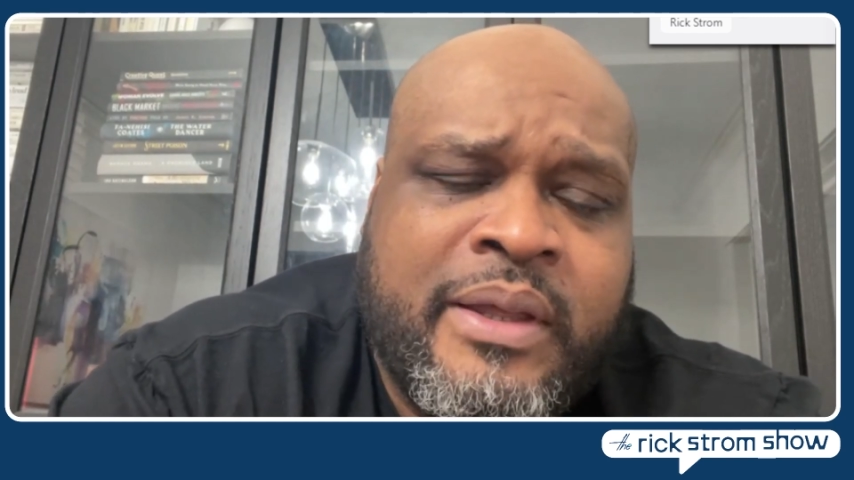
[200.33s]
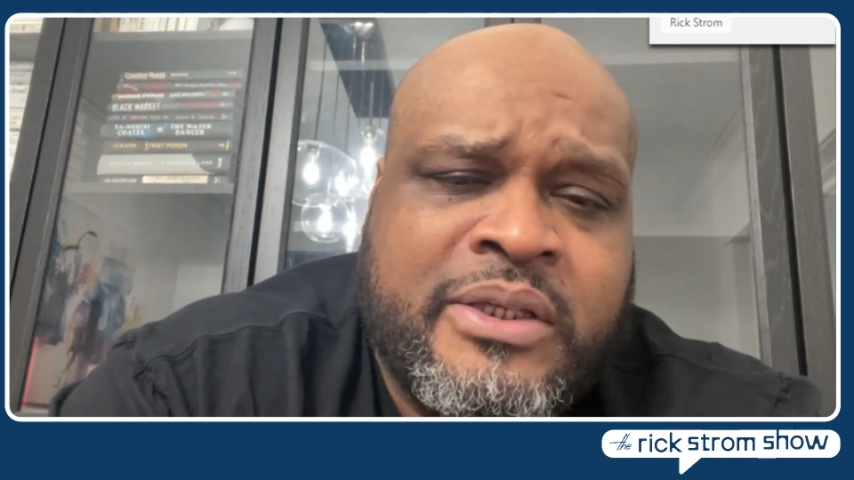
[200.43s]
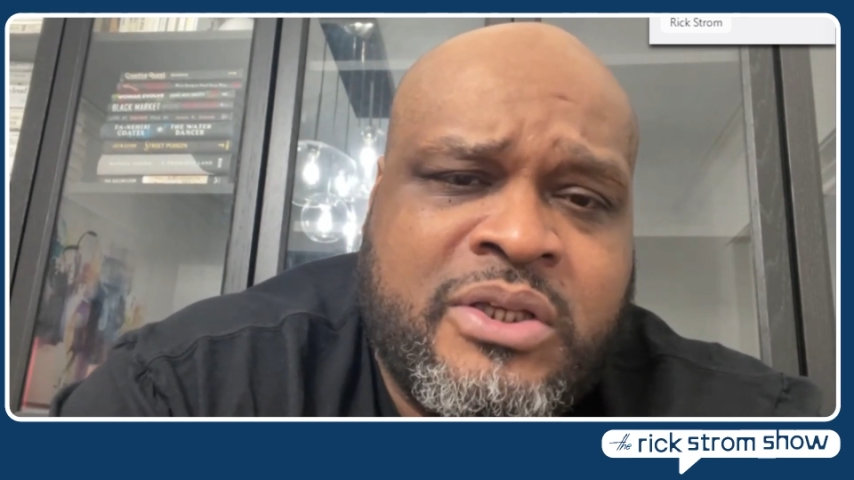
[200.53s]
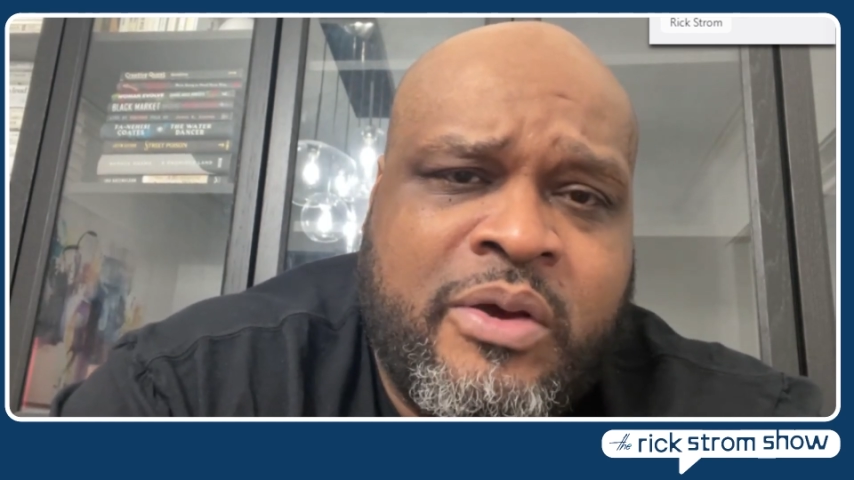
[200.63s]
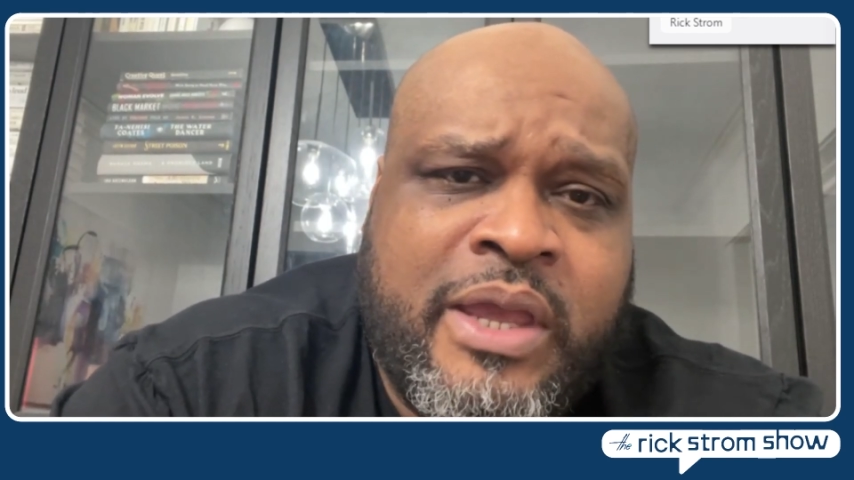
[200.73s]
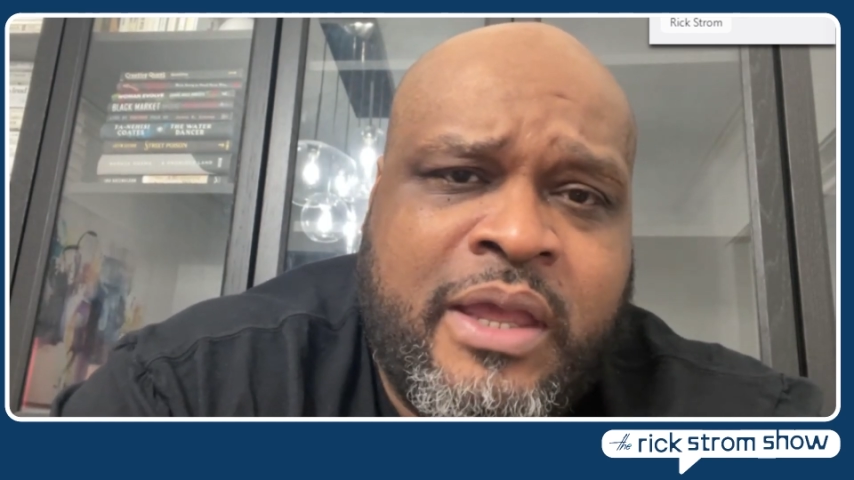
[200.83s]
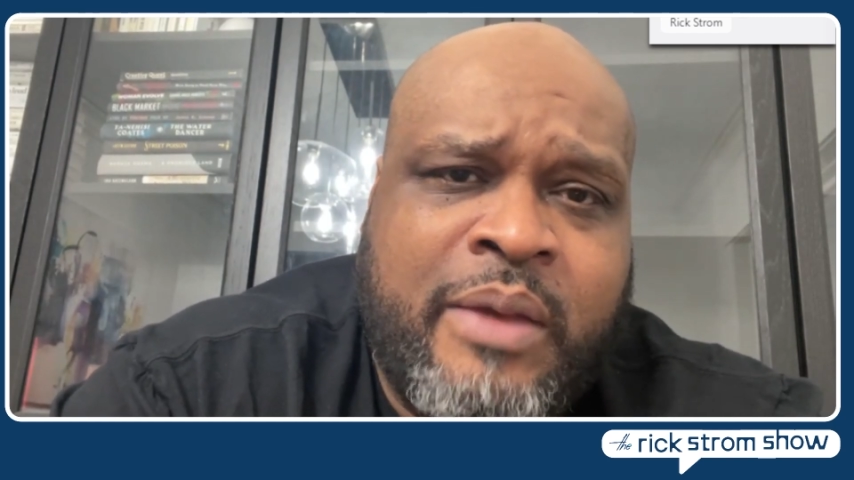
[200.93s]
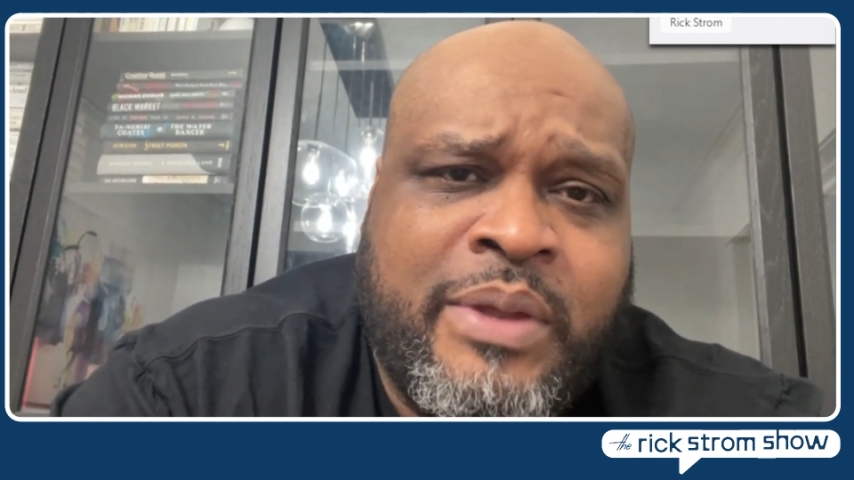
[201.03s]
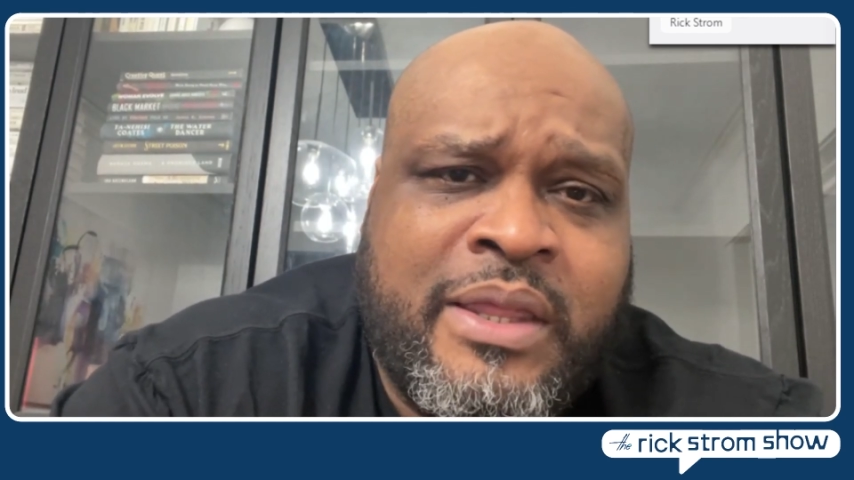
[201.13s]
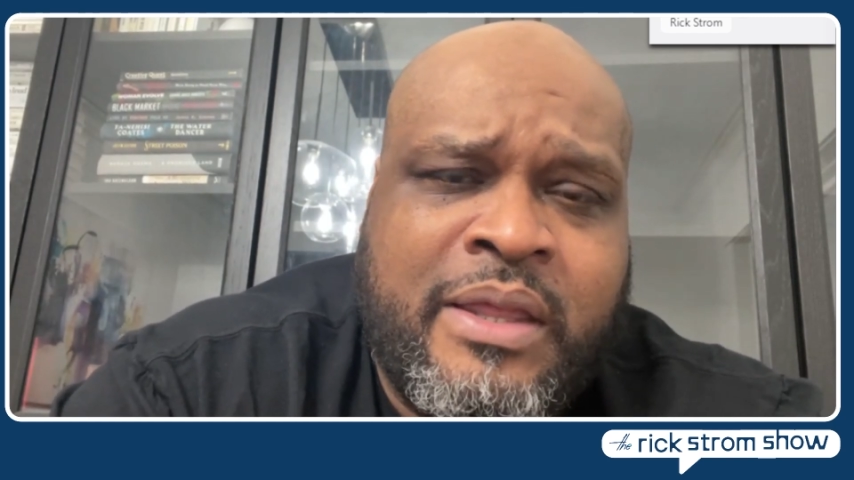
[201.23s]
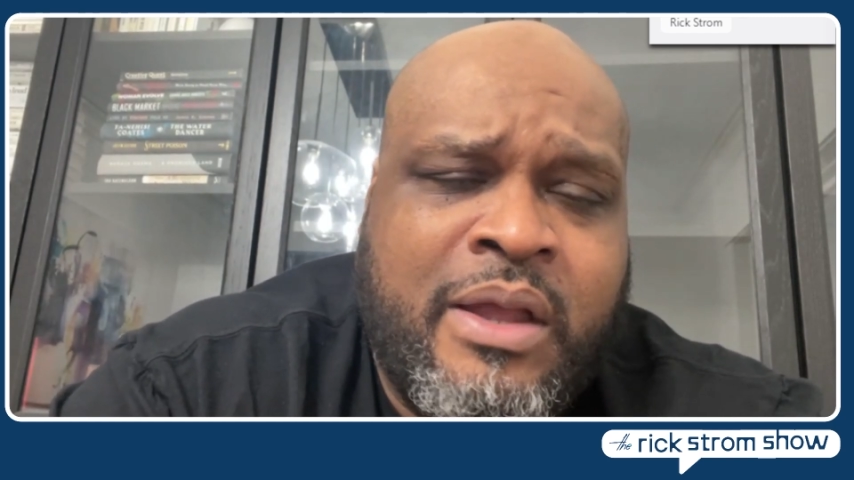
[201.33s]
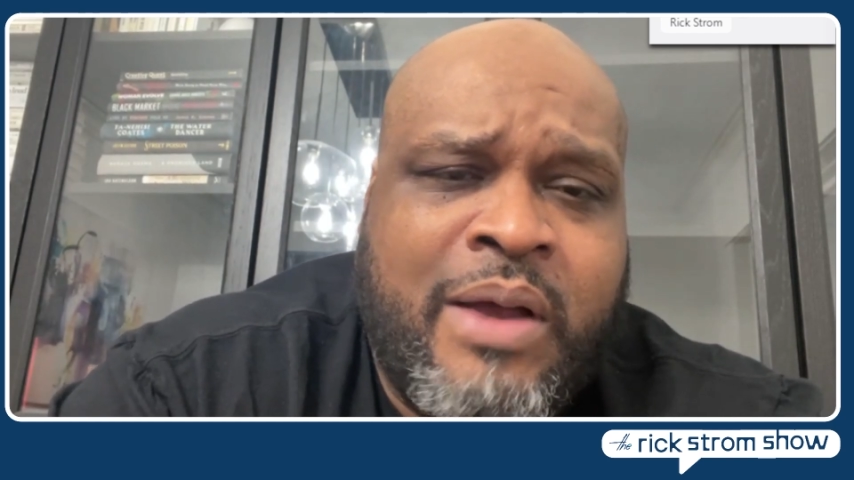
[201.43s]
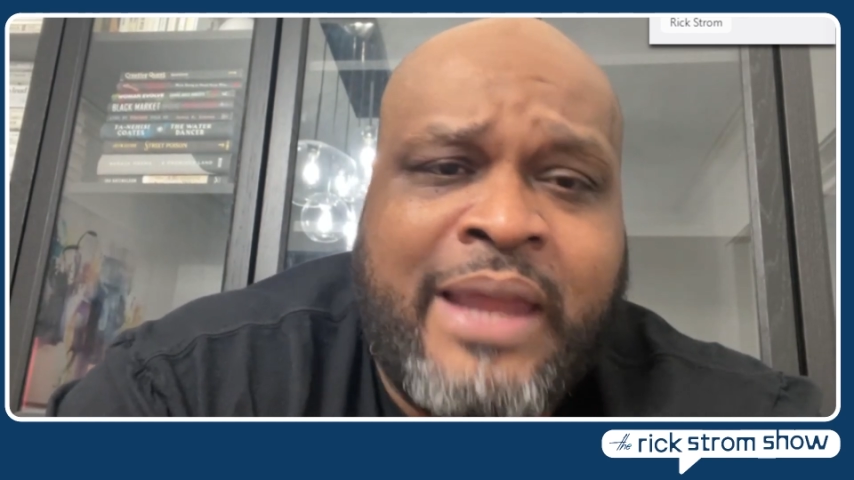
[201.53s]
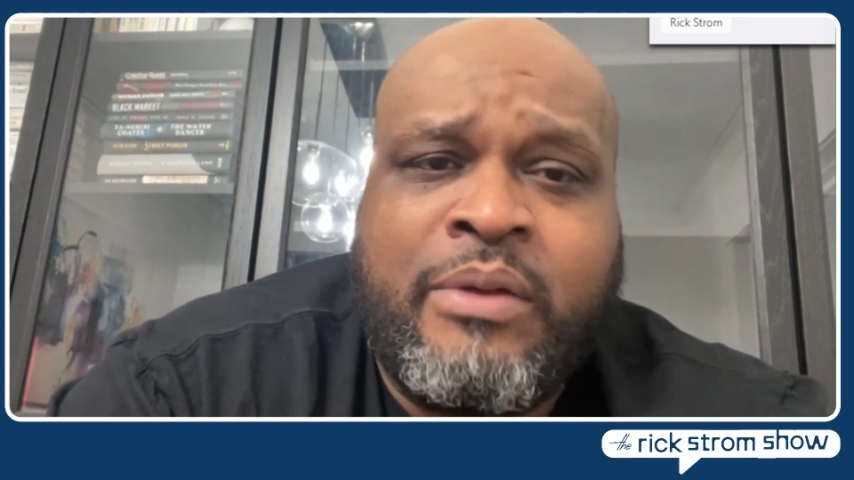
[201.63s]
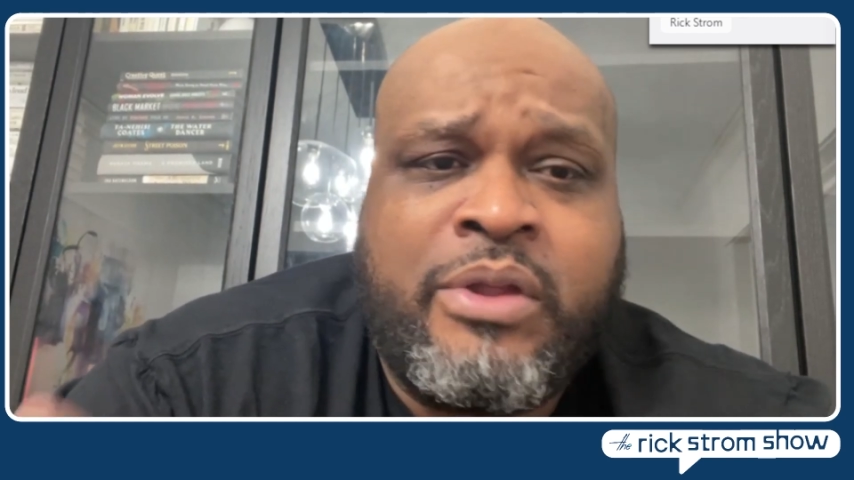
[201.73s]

So he would, I don't